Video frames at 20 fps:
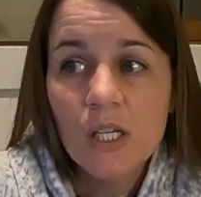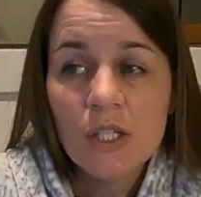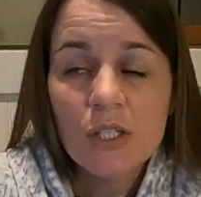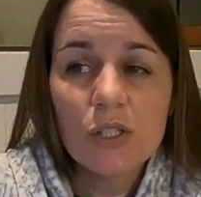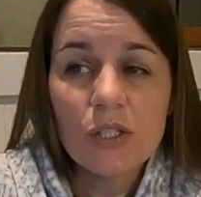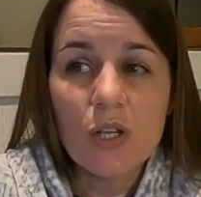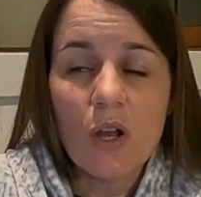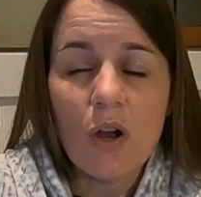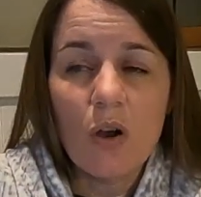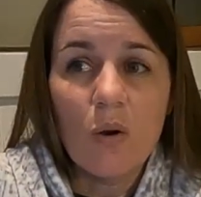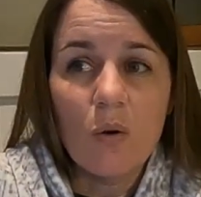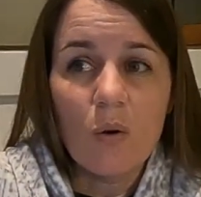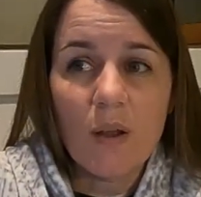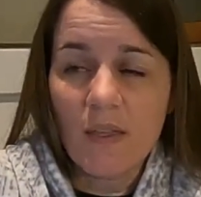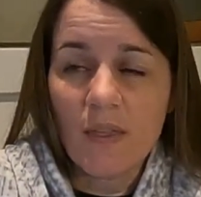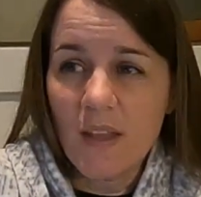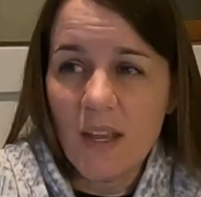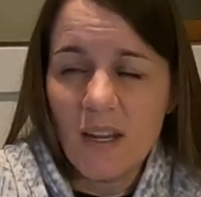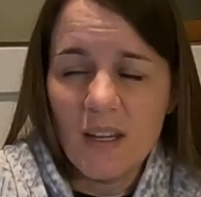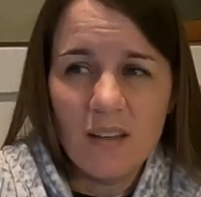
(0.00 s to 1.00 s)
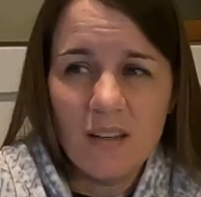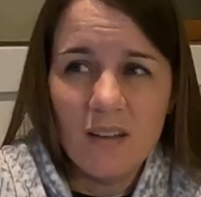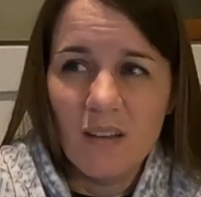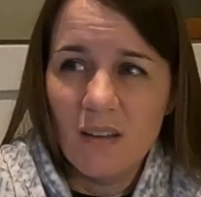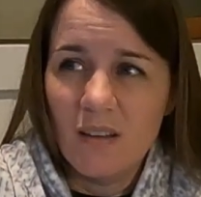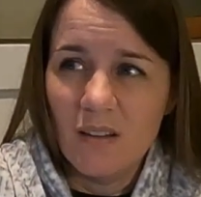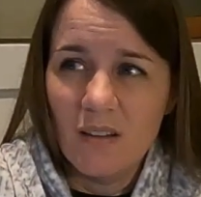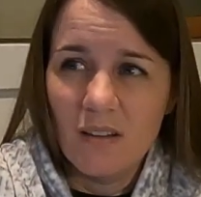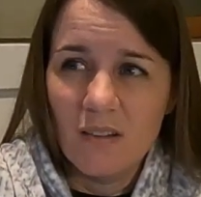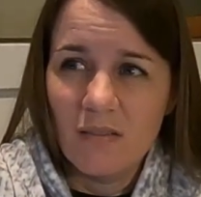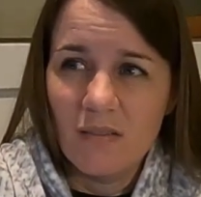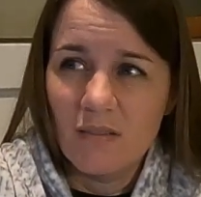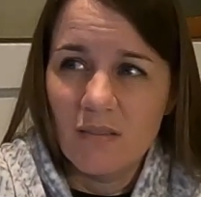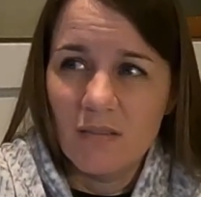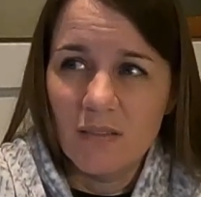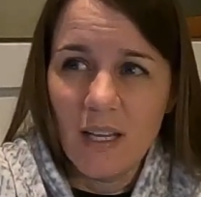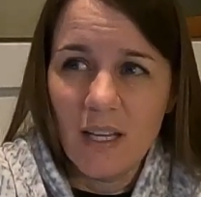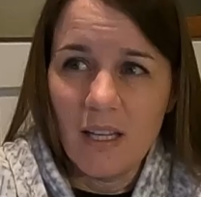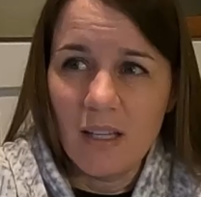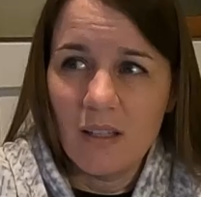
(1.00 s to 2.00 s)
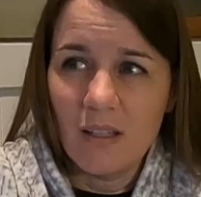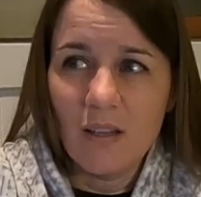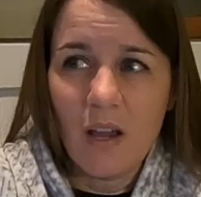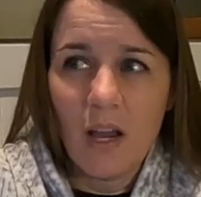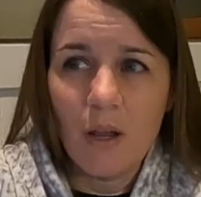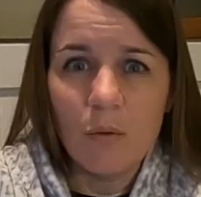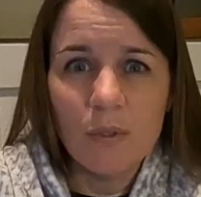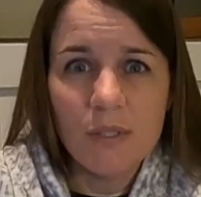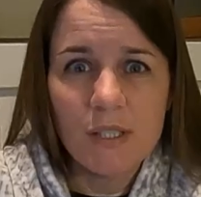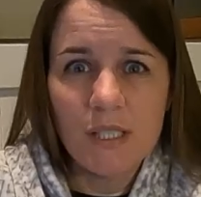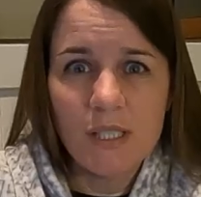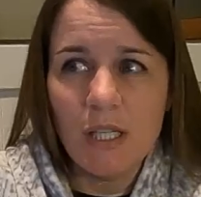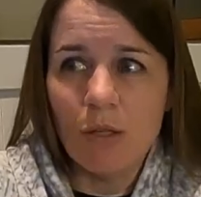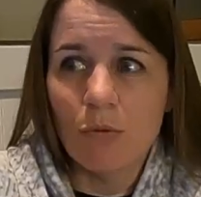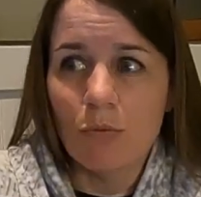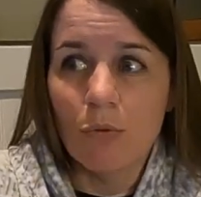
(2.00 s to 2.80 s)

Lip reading: So, and then like I would see